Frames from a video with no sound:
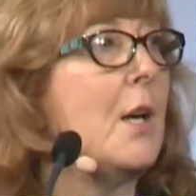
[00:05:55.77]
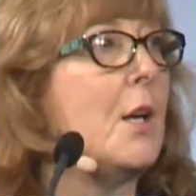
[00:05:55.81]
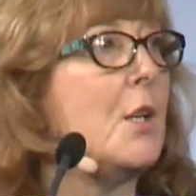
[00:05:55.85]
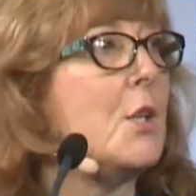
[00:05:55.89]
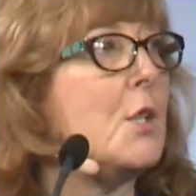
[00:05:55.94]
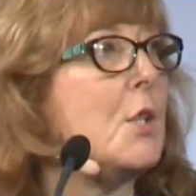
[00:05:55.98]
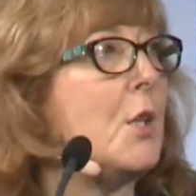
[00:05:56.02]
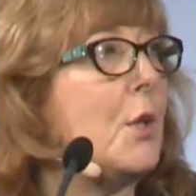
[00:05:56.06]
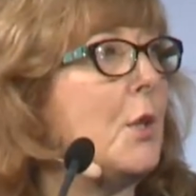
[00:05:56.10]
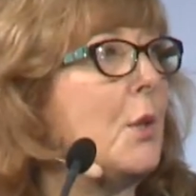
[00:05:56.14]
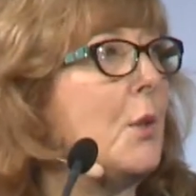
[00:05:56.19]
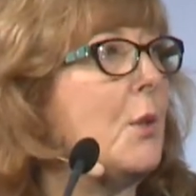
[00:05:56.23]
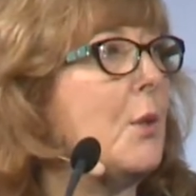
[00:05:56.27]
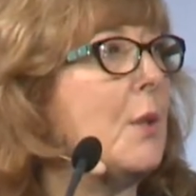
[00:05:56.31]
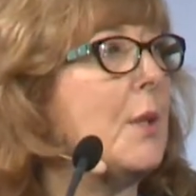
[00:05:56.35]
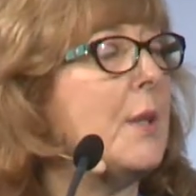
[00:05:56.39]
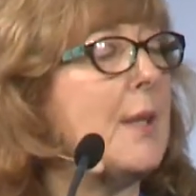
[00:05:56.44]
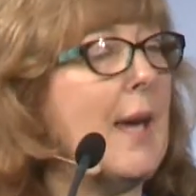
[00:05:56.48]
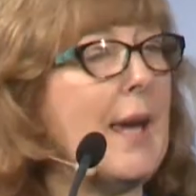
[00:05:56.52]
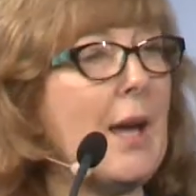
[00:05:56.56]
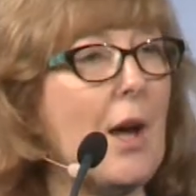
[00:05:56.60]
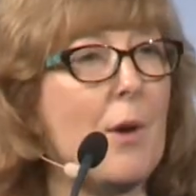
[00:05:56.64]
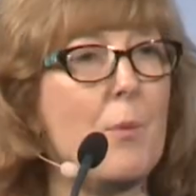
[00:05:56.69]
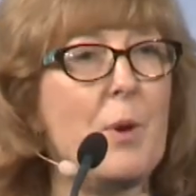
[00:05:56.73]
So
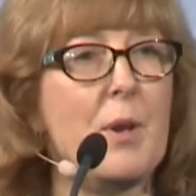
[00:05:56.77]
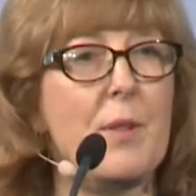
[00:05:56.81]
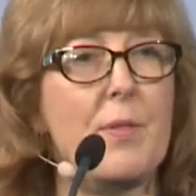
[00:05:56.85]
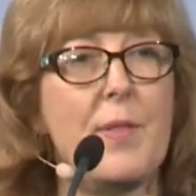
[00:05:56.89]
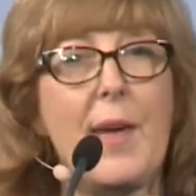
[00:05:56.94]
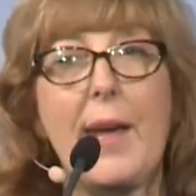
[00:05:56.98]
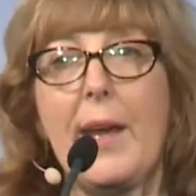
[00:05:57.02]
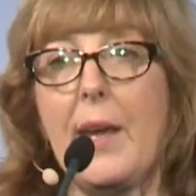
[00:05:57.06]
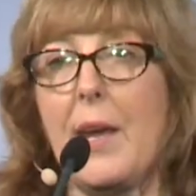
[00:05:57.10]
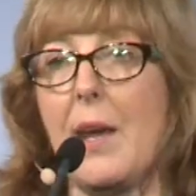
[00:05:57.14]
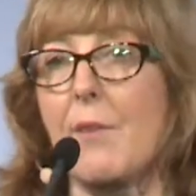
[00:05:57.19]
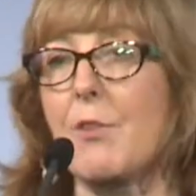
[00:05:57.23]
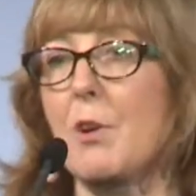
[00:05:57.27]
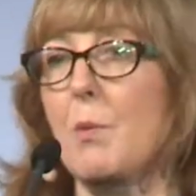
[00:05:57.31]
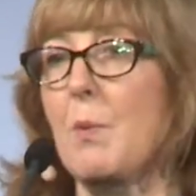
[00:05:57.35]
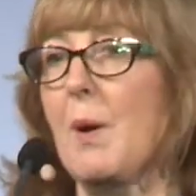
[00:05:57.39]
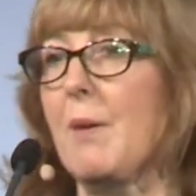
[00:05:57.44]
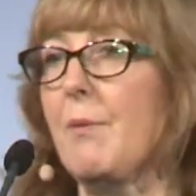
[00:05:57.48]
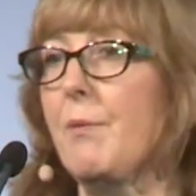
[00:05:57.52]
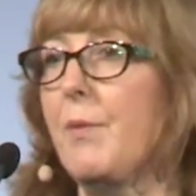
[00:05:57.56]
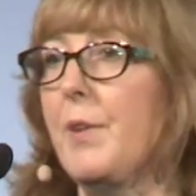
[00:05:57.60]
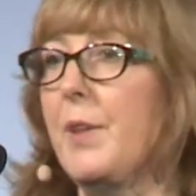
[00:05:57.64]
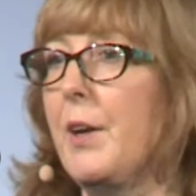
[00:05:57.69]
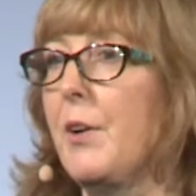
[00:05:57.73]
I want to thank
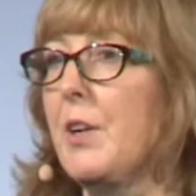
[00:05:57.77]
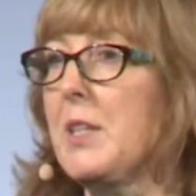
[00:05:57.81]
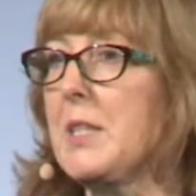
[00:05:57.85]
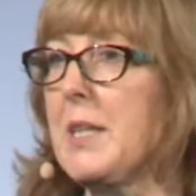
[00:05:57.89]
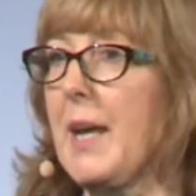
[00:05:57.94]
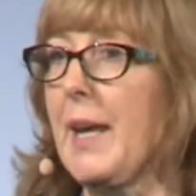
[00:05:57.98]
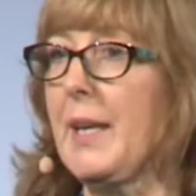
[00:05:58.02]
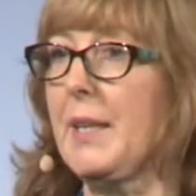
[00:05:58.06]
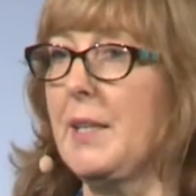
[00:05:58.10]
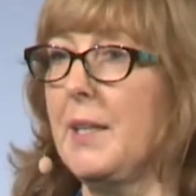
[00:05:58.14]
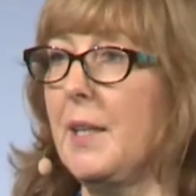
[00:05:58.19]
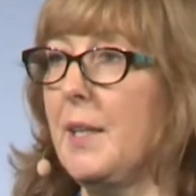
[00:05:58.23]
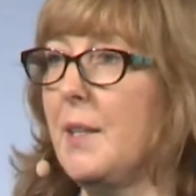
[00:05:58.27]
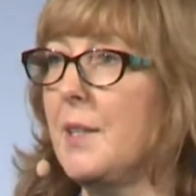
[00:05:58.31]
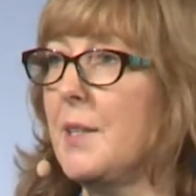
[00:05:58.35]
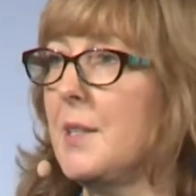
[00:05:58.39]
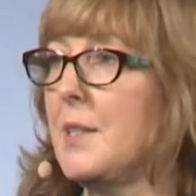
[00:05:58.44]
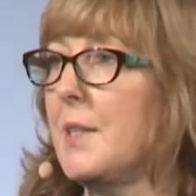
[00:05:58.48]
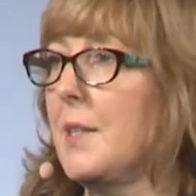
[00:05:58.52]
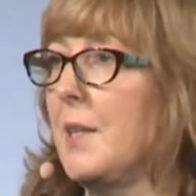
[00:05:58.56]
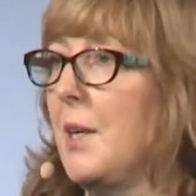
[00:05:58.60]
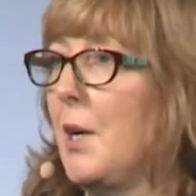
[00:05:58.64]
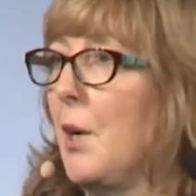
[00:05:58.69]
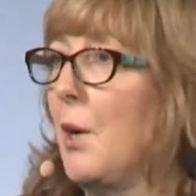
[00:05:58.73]
everyone for their
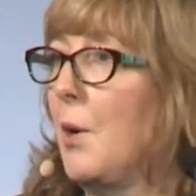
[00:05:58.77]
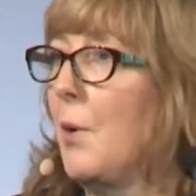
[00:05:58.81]
attendance.